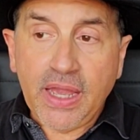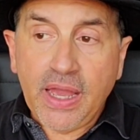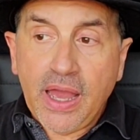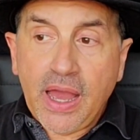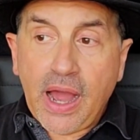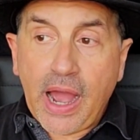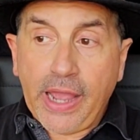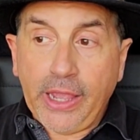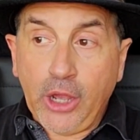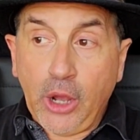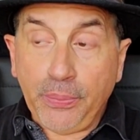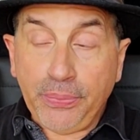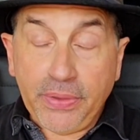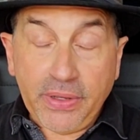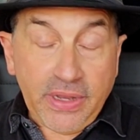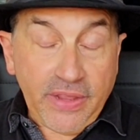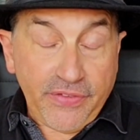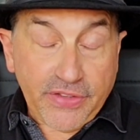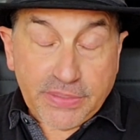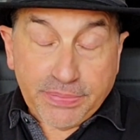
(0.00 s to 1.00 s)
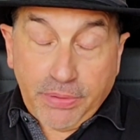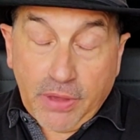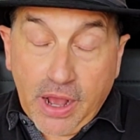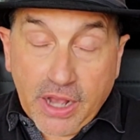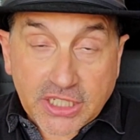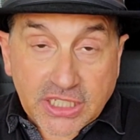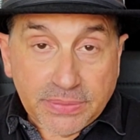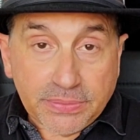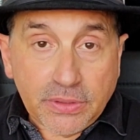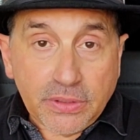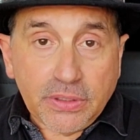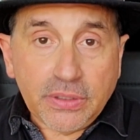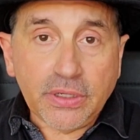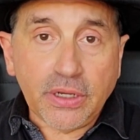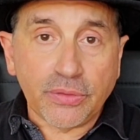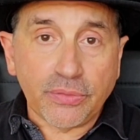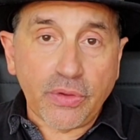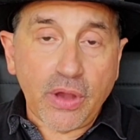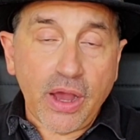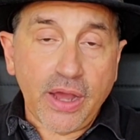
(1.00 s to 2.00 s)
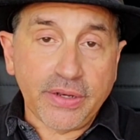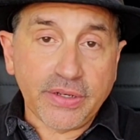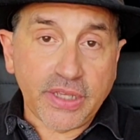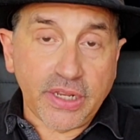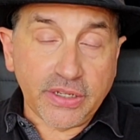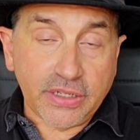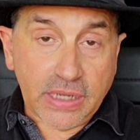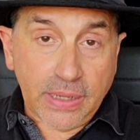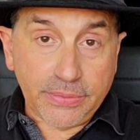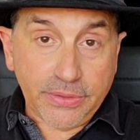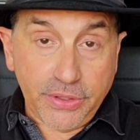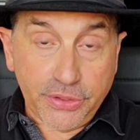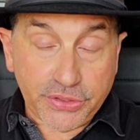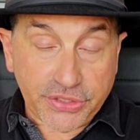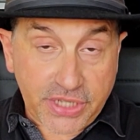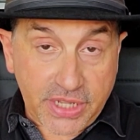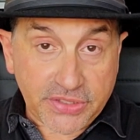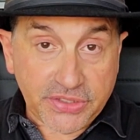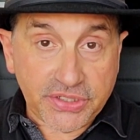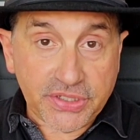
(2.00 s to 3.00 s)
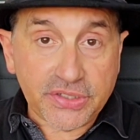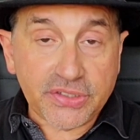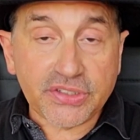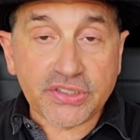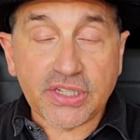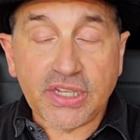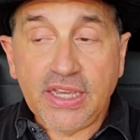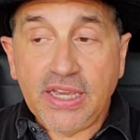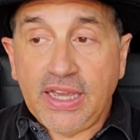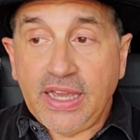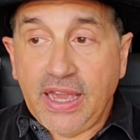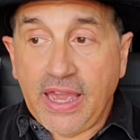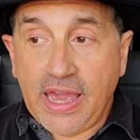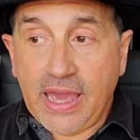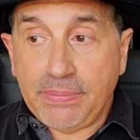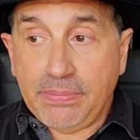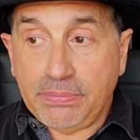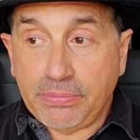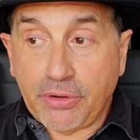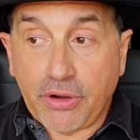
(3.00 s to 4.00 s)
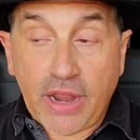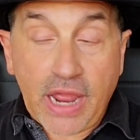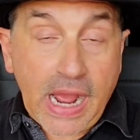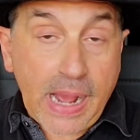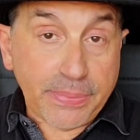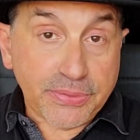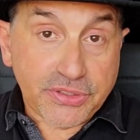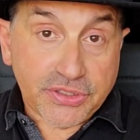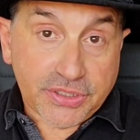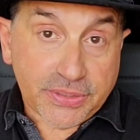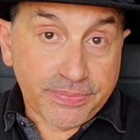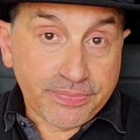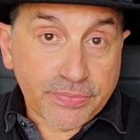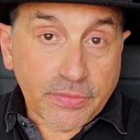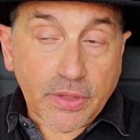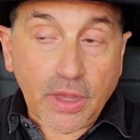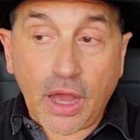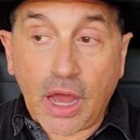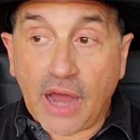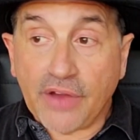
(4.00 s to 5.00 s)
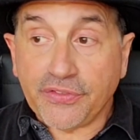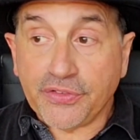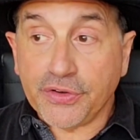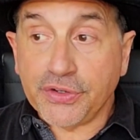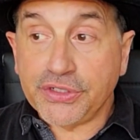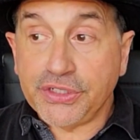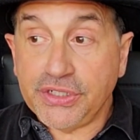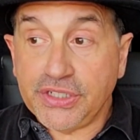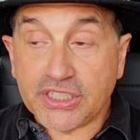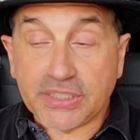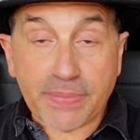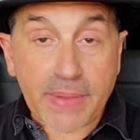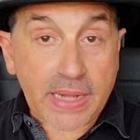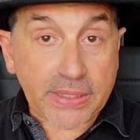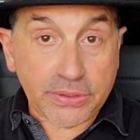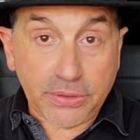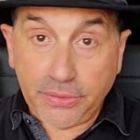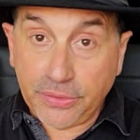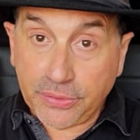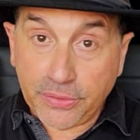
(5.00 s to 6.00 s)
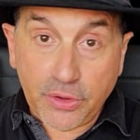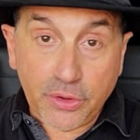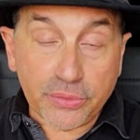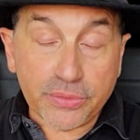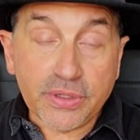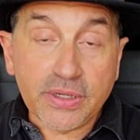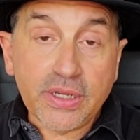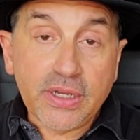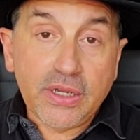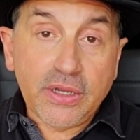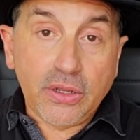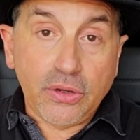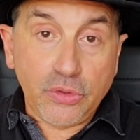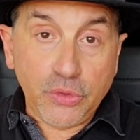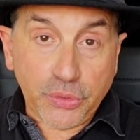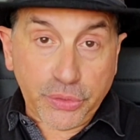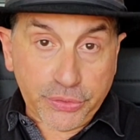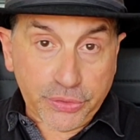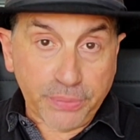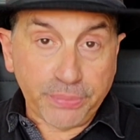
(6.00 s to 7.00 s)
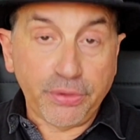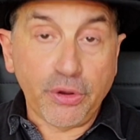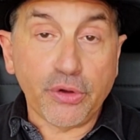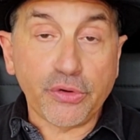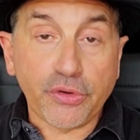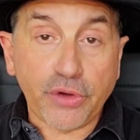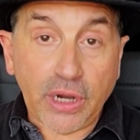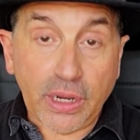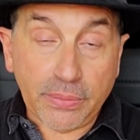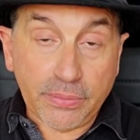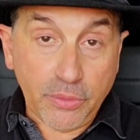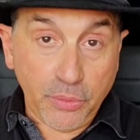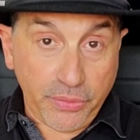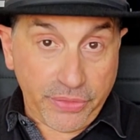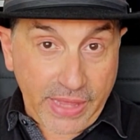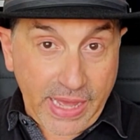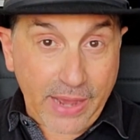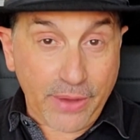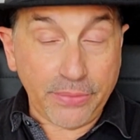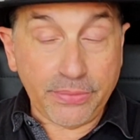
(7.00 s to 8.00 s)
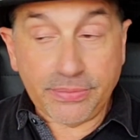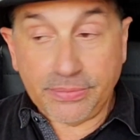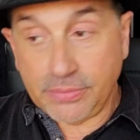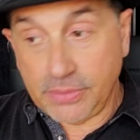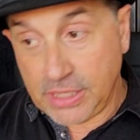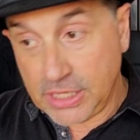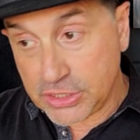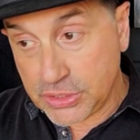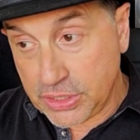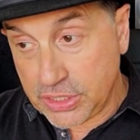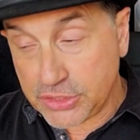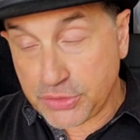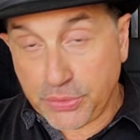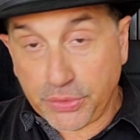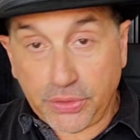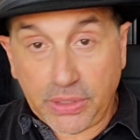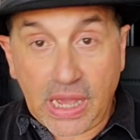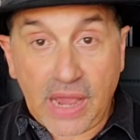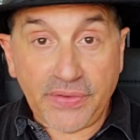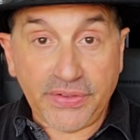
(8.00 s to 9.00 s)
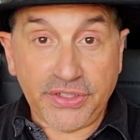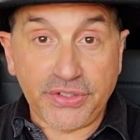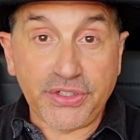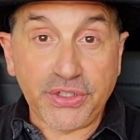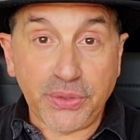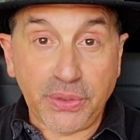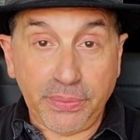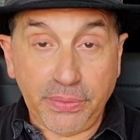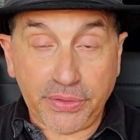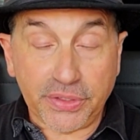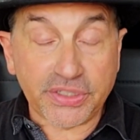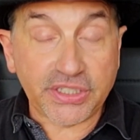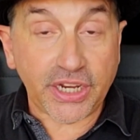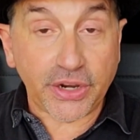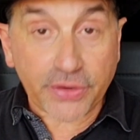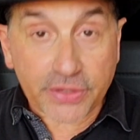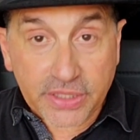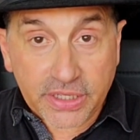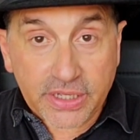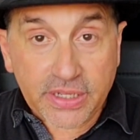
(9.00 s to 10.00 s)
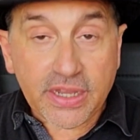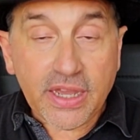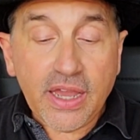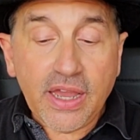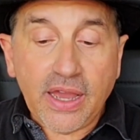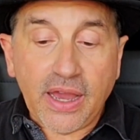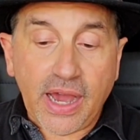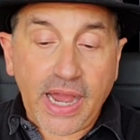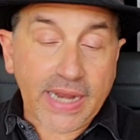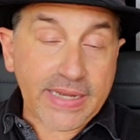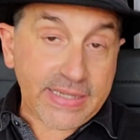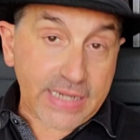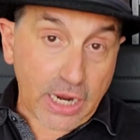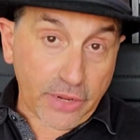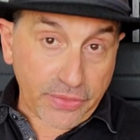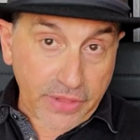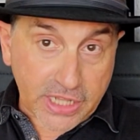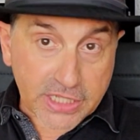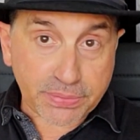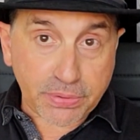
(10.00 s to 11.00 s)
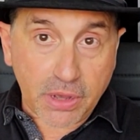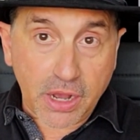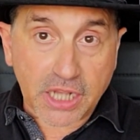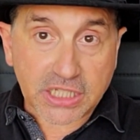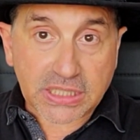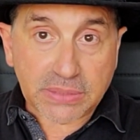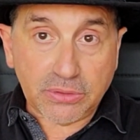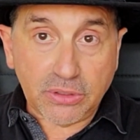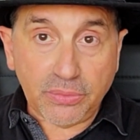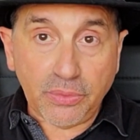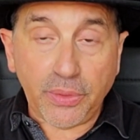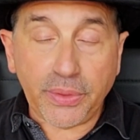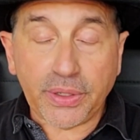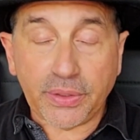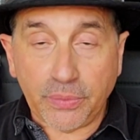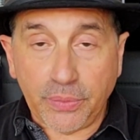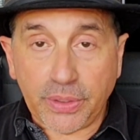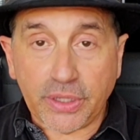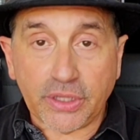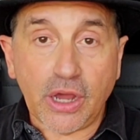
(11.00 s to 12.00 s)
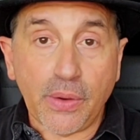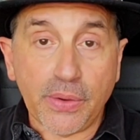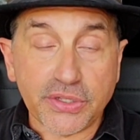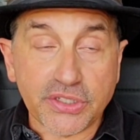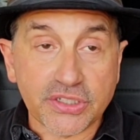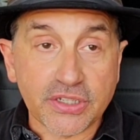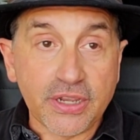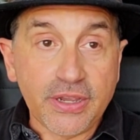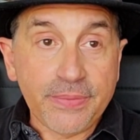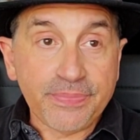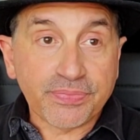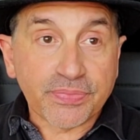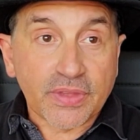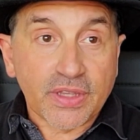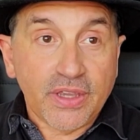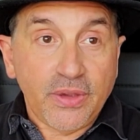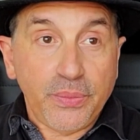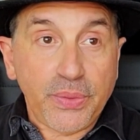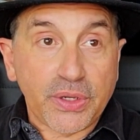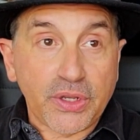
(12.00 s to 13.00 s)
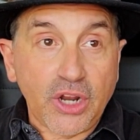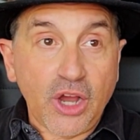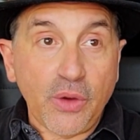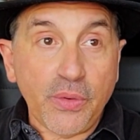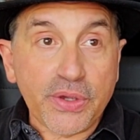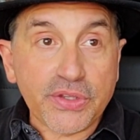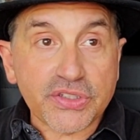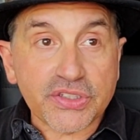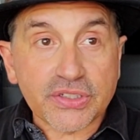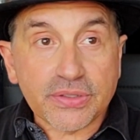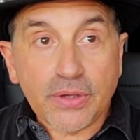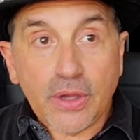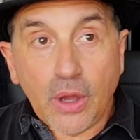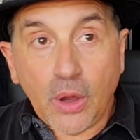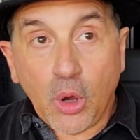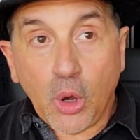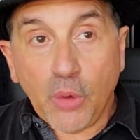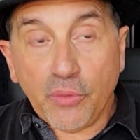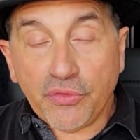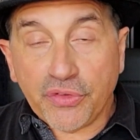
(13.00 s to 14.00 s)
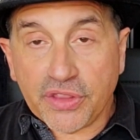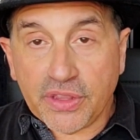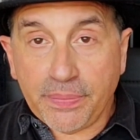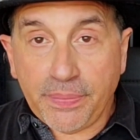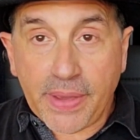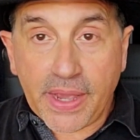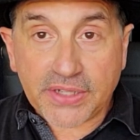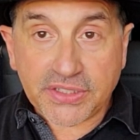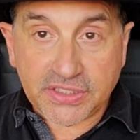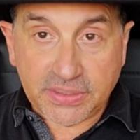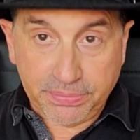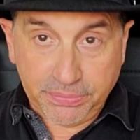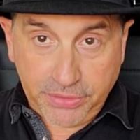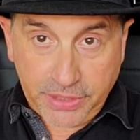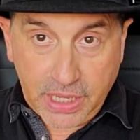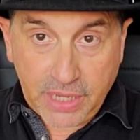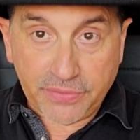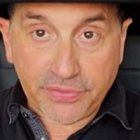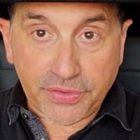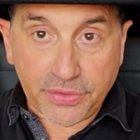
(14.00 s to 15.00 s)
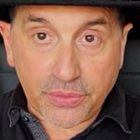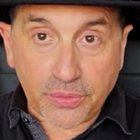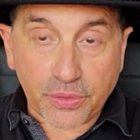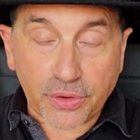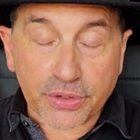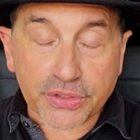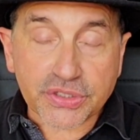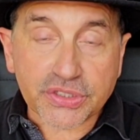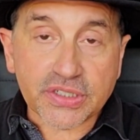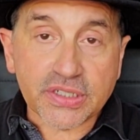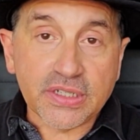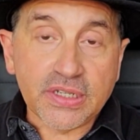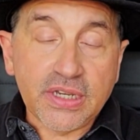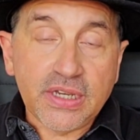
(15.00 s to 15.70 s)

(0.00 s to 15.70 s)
I hope that if it's possible, Iran can come to their senses and perhaps offer to dismantle their own nuclear program without Israel having to do it militarily. I doubt that's possible, but we can always hope for the best and plan for the worst.